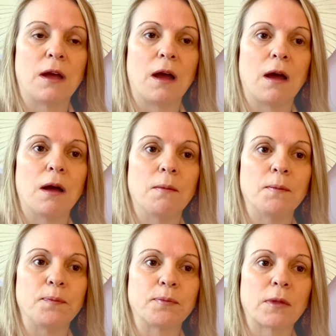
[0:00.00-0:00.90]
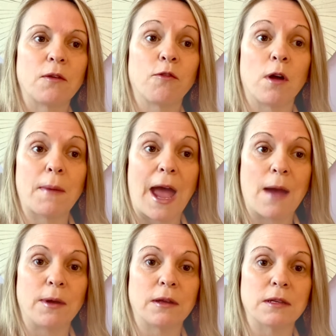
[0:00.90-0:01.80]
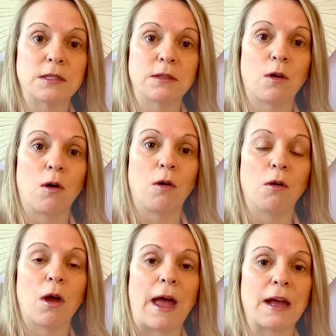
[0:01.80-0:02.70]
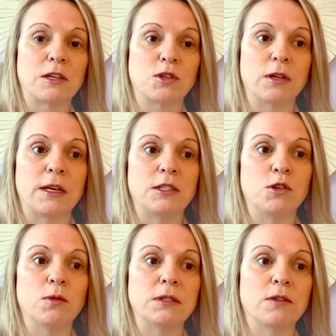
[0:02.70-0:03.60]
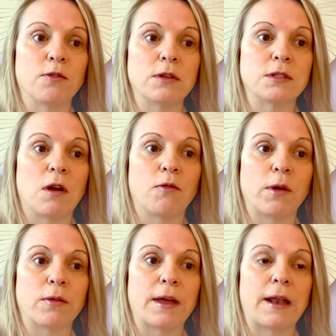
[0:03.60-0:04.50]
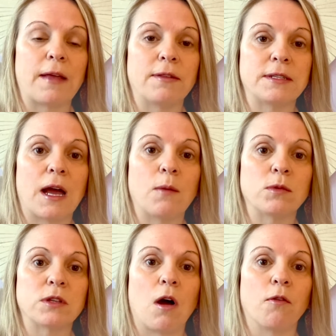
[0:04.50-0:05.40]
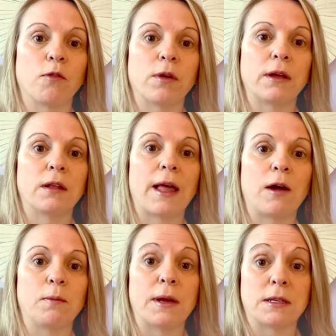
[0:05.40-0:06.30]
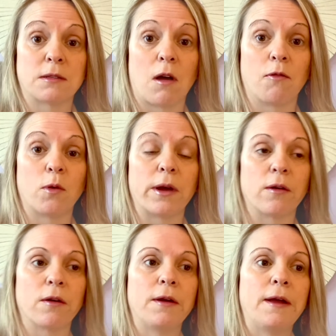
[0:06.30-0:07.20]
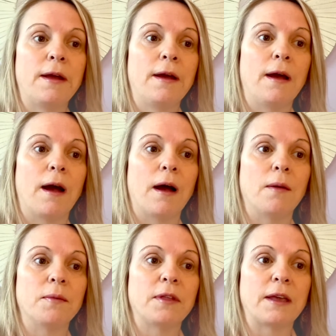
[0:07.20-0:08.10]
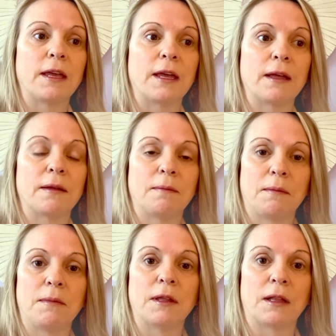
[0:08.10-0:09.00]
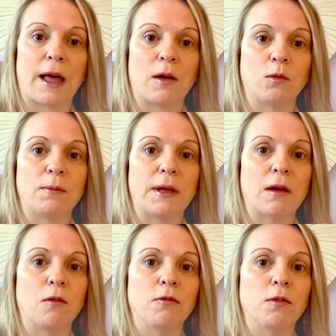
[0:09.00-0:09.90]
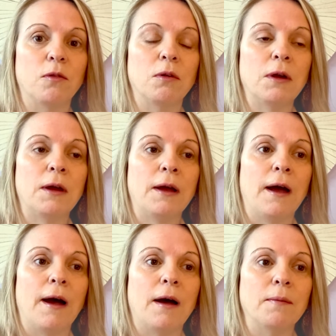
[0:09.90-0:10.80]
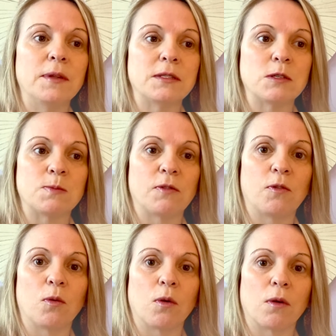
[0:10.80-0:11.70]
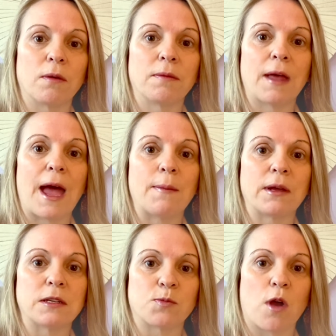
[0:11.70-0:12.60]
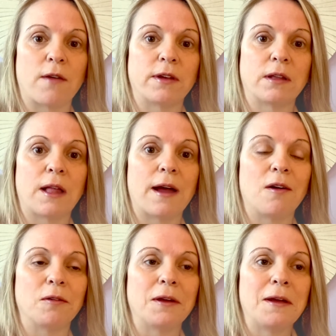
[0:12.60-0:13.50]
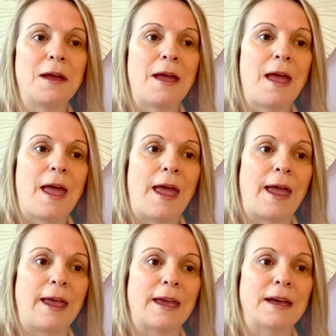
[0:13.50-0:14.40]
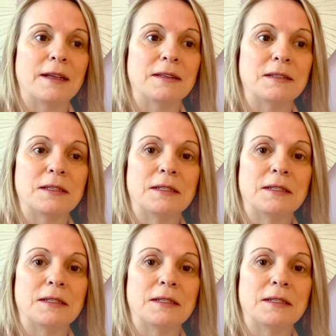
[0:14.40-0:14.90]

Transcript: from AbacusLaw actually to a different software that at the time was offering cloud-based software, thinking the cloud would be helpful. This was before the Abacus private cloud, and